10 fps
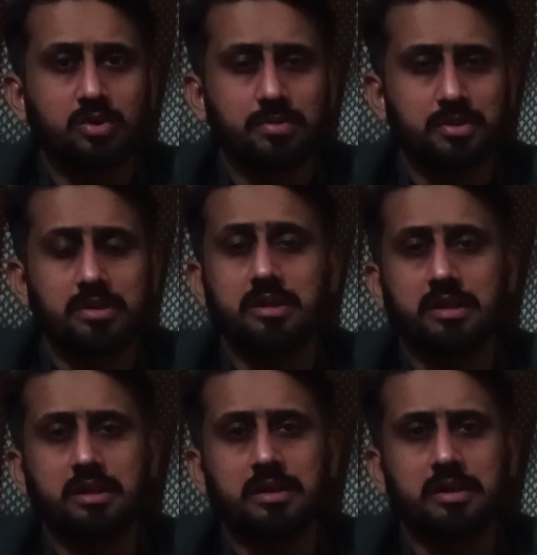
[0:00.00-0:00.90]
obstructing
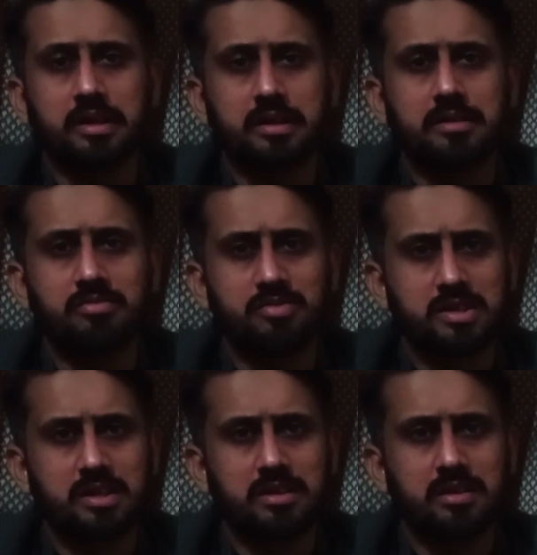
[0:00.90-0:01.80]
in the
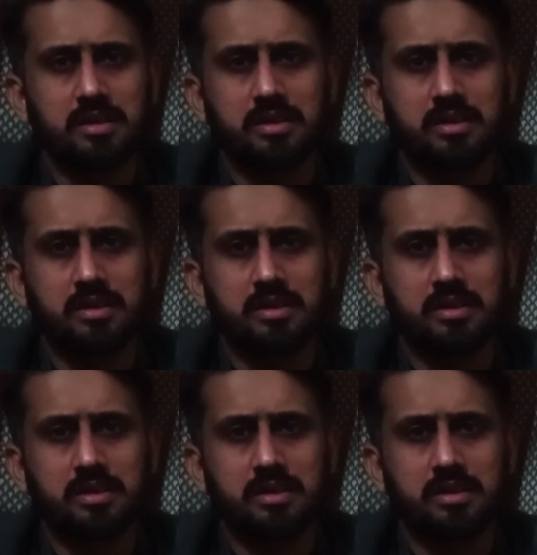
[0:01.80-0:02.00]
vision,